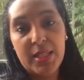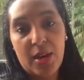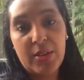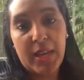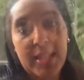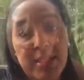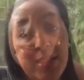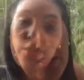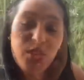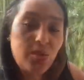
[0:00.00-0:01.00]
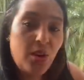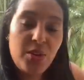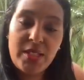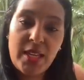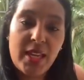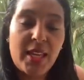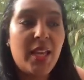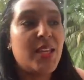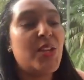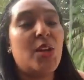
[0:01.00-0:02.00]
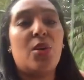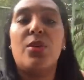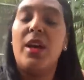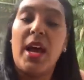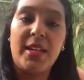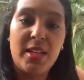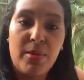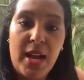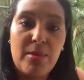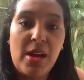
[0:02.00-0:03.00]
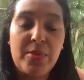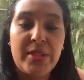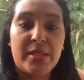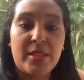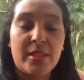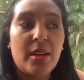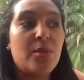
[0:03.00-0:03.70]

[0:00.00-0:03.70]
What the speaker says: Okay, well, seriously, you all say, you know, I need to mind my business.